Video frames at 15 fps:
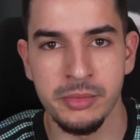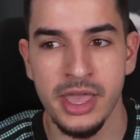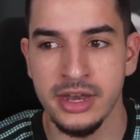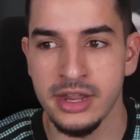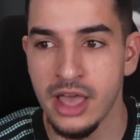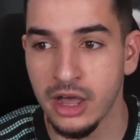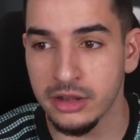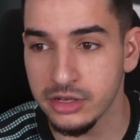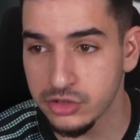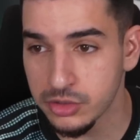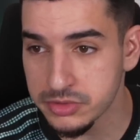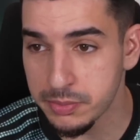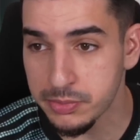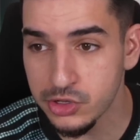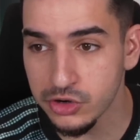And in terms
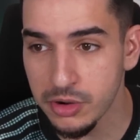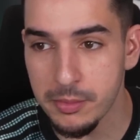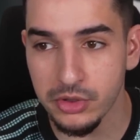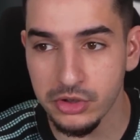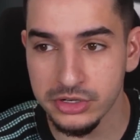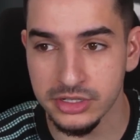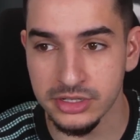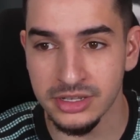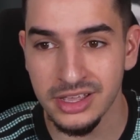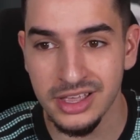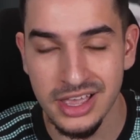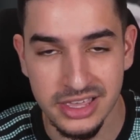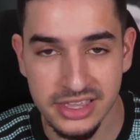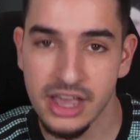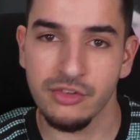of pure ability,
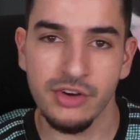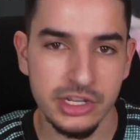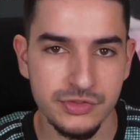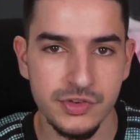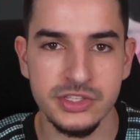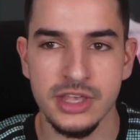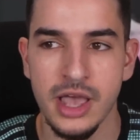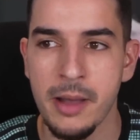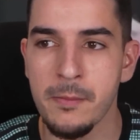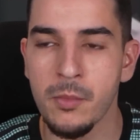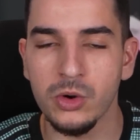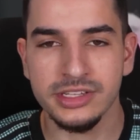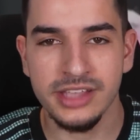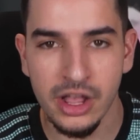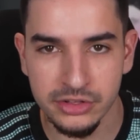yeah, Rashford's a
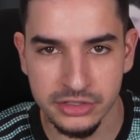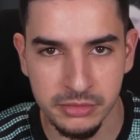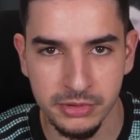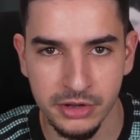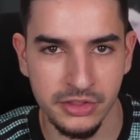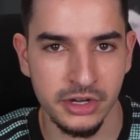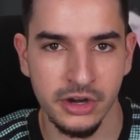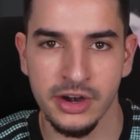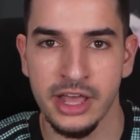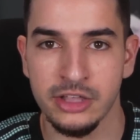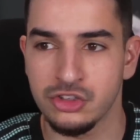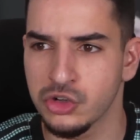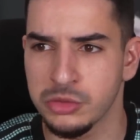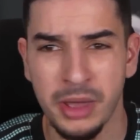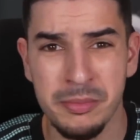more talented player than
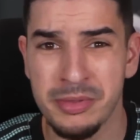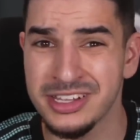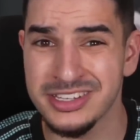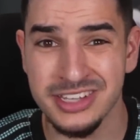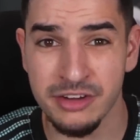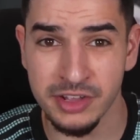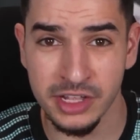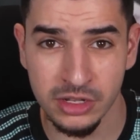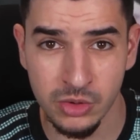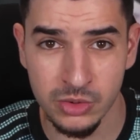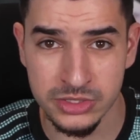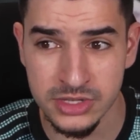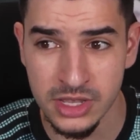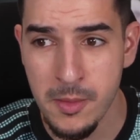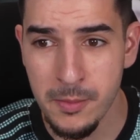Garnacho. In my opinion, it's not even close.